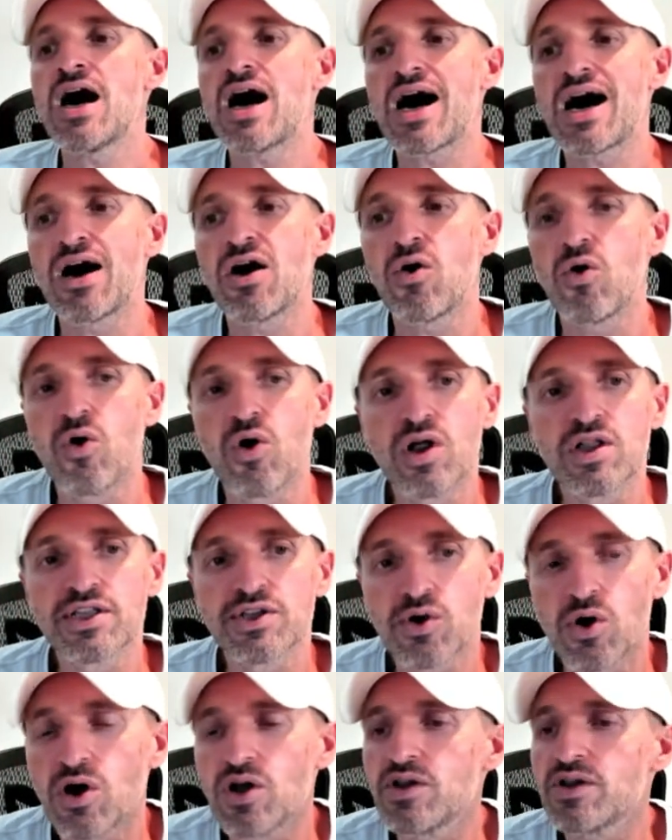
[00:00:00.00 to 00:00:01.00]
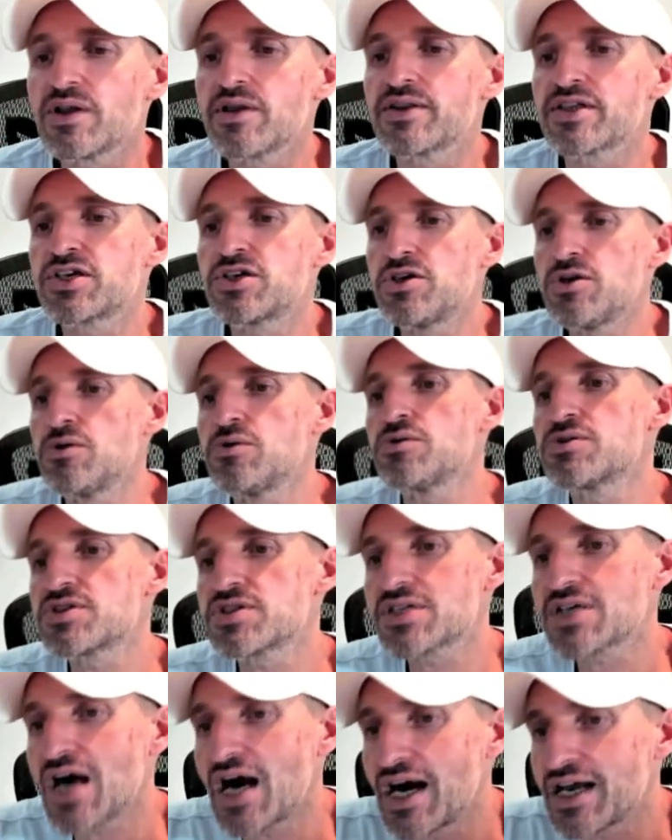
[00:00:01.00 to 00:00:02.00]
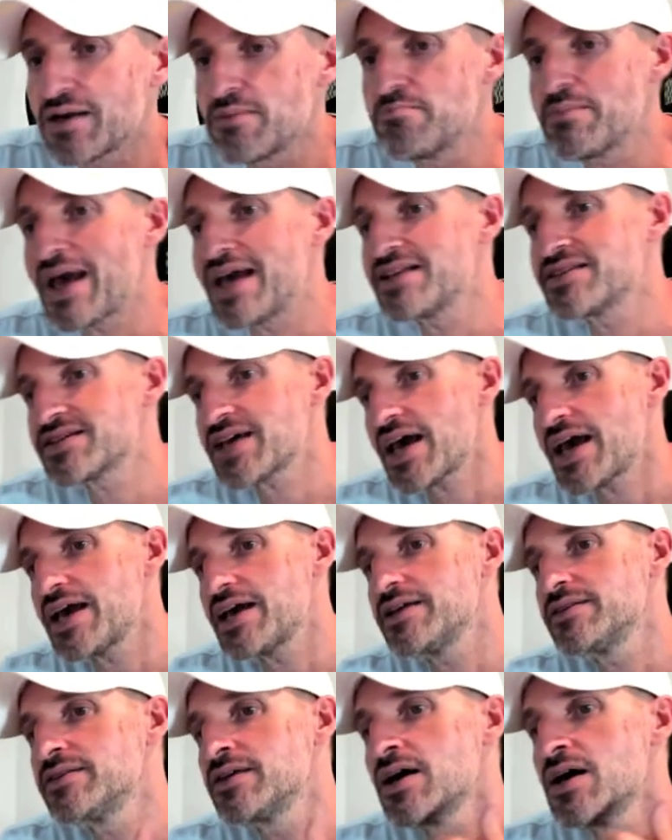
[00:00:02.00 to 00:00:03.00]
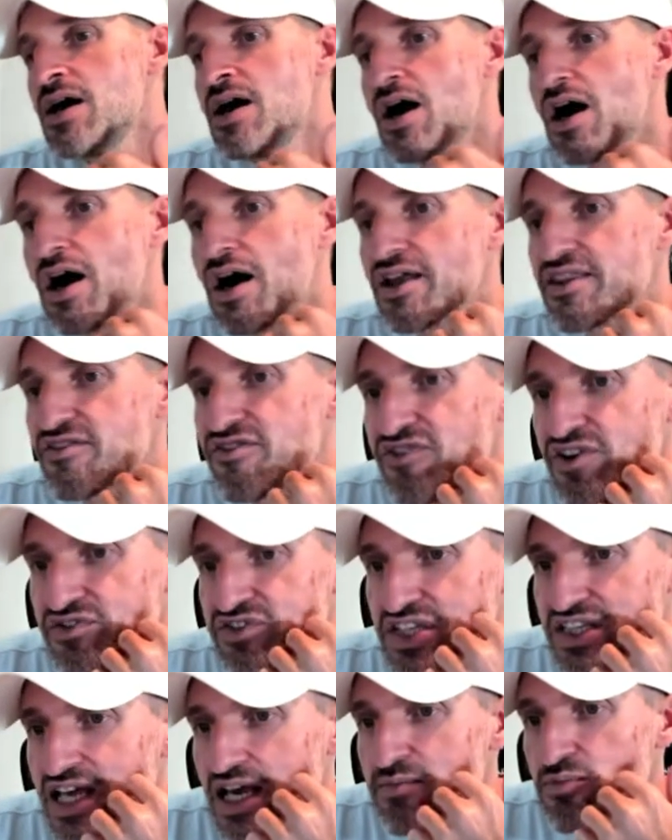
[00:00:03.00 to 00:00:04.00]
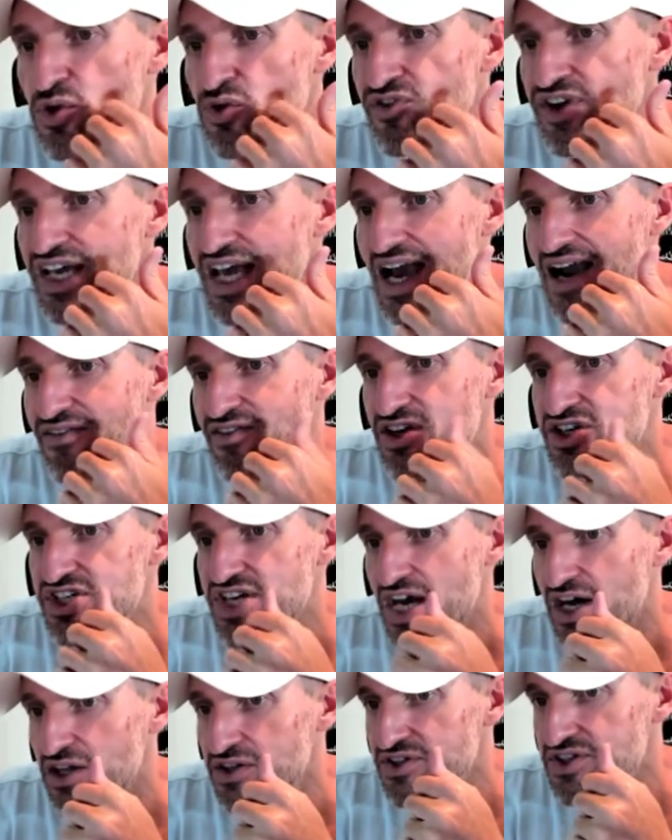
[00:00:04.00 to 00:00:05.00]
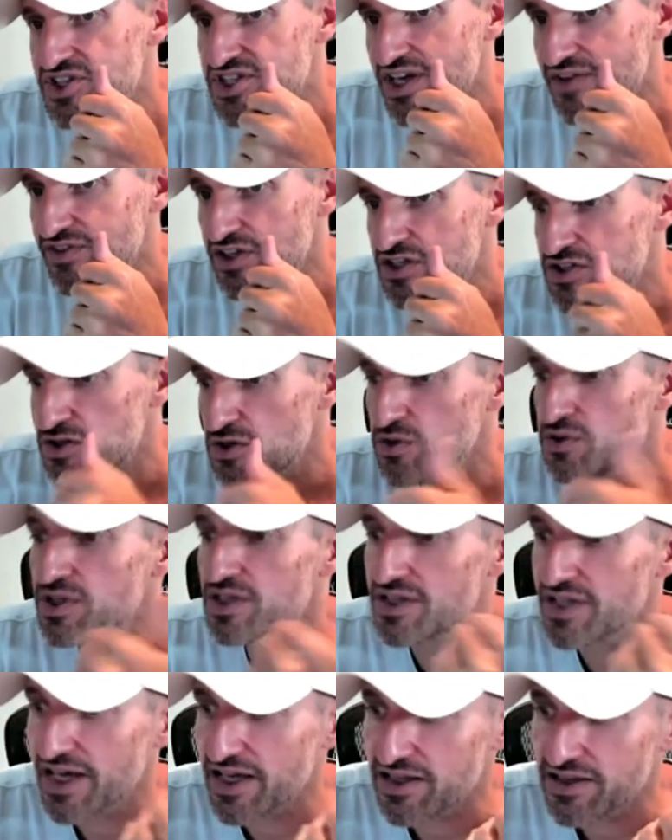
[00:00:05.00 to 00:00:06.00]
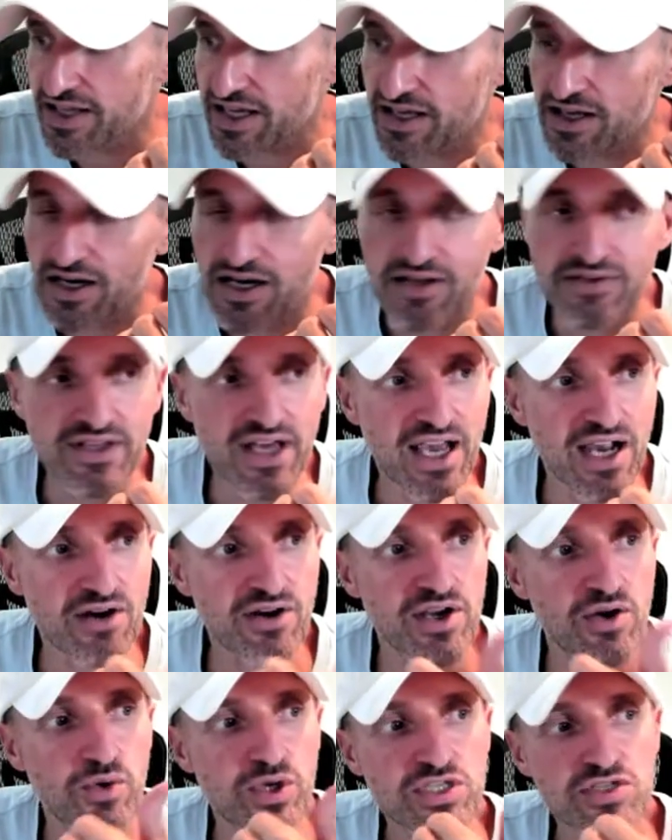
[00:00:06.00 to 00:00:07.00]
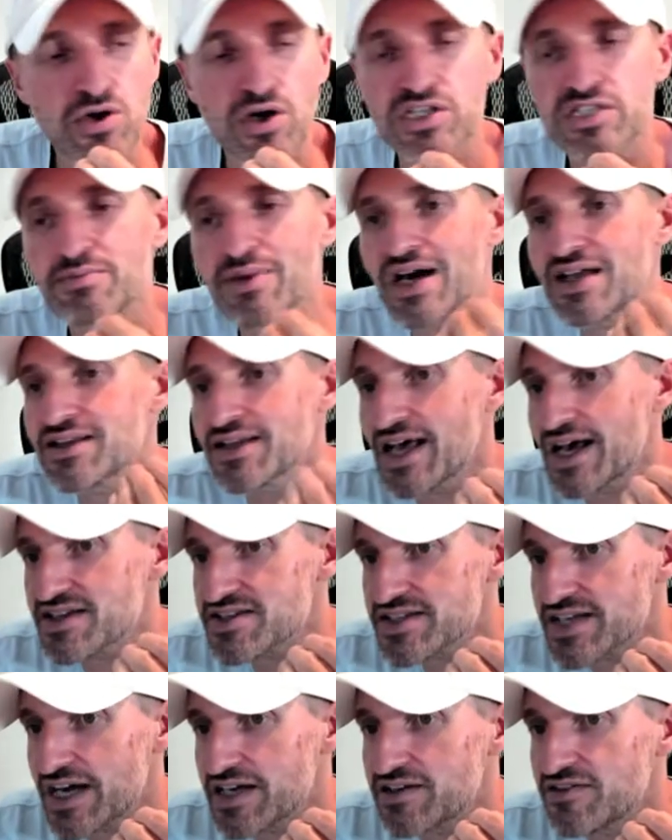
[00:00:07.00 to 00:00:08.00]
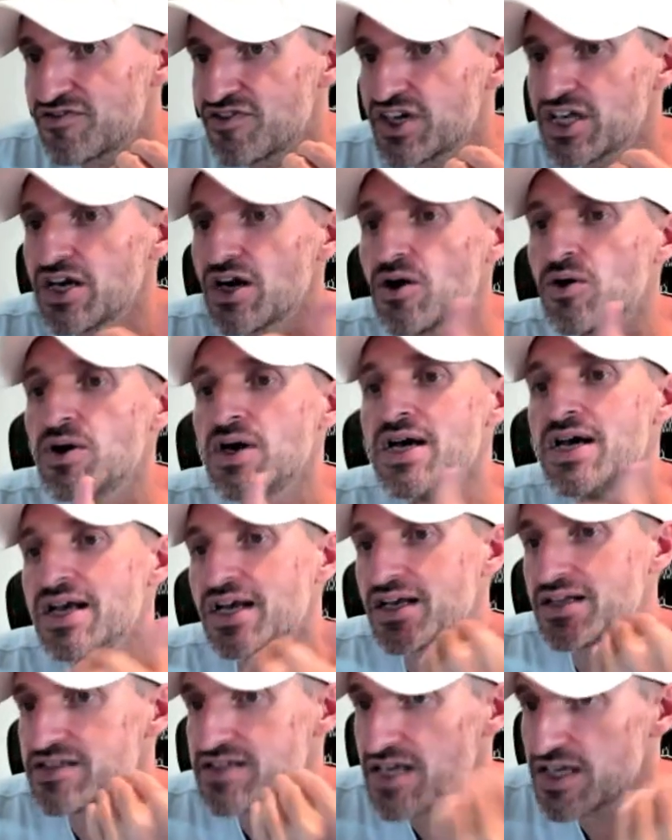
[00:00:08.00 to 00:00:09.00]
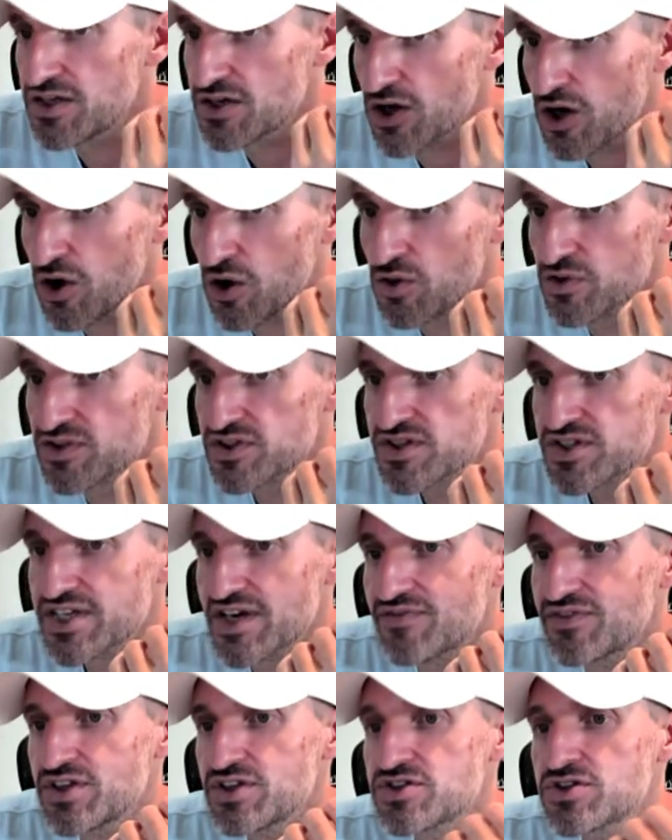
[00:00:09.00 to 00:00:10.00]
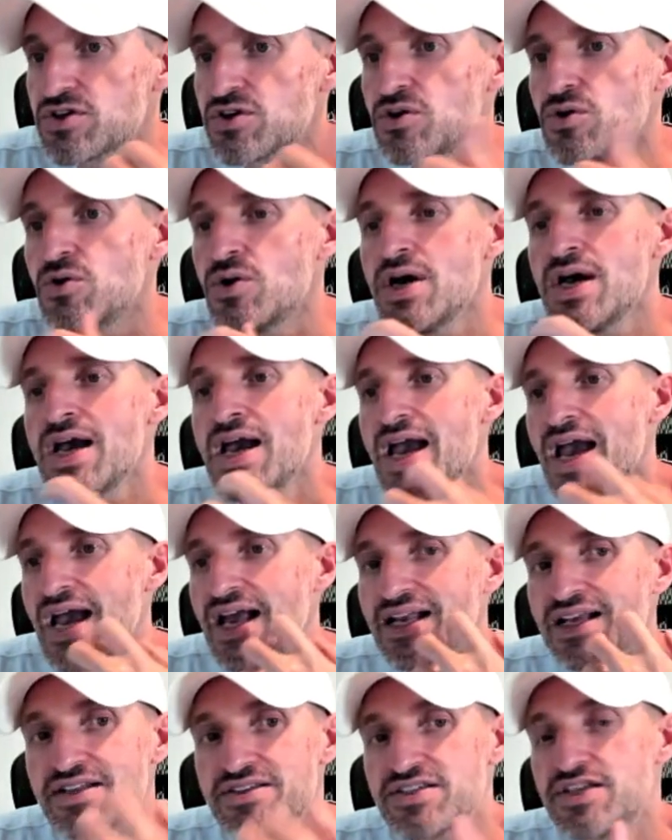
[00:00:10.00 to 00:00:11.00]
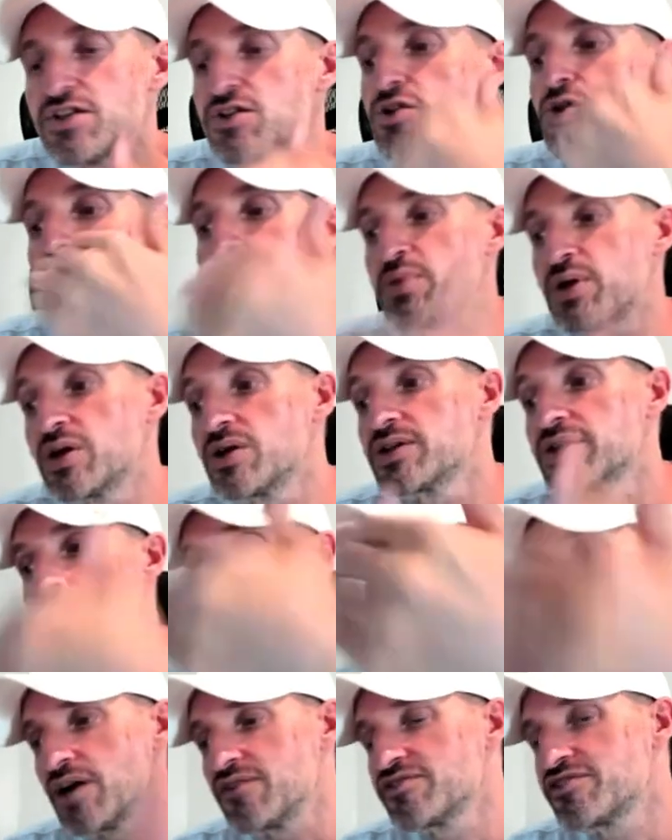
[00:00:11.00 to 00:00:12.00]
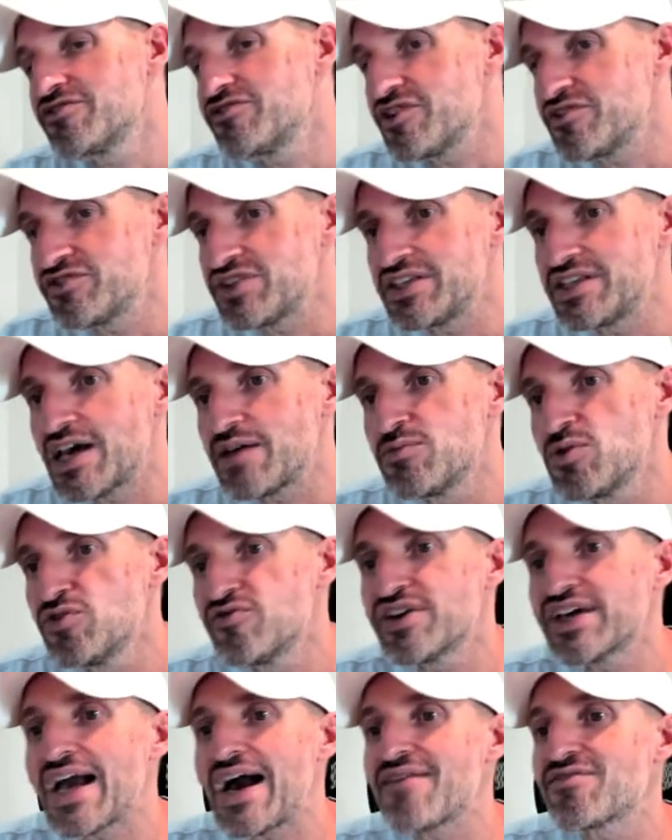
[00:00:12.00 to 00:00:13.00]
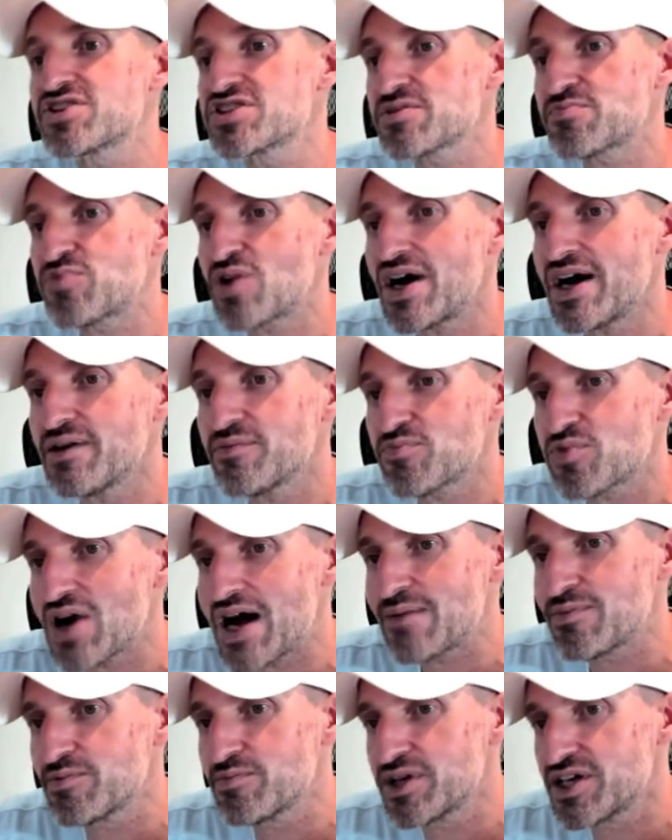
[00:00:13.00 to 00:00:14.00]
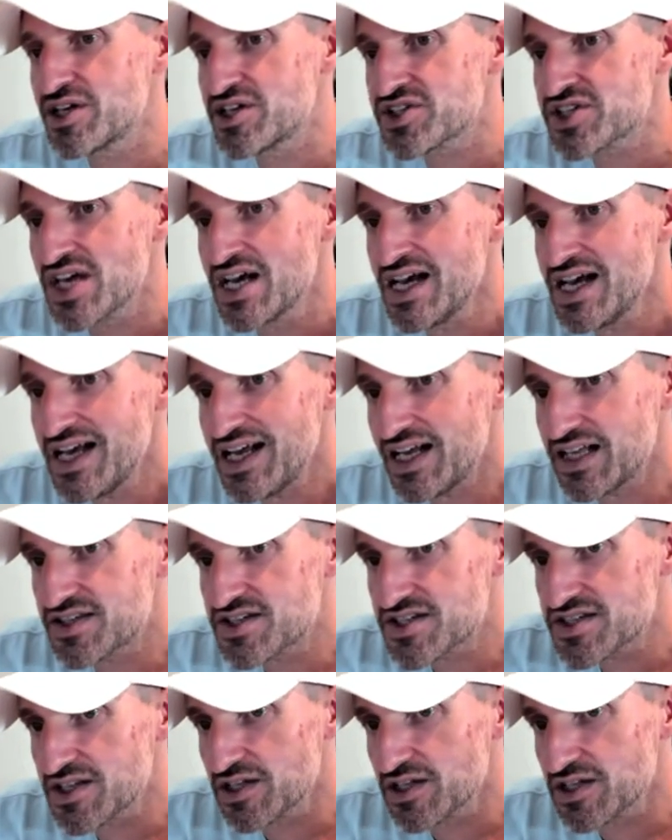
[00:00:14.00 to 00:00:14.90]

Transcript: Uh, all in all, the Qs kind of maintained uh, the 50-day moving average, held 72, the uh, the area we talked about last night in the video. Continue to hold 72 and continue to build above the 50-day moving average. The pri- problem is it's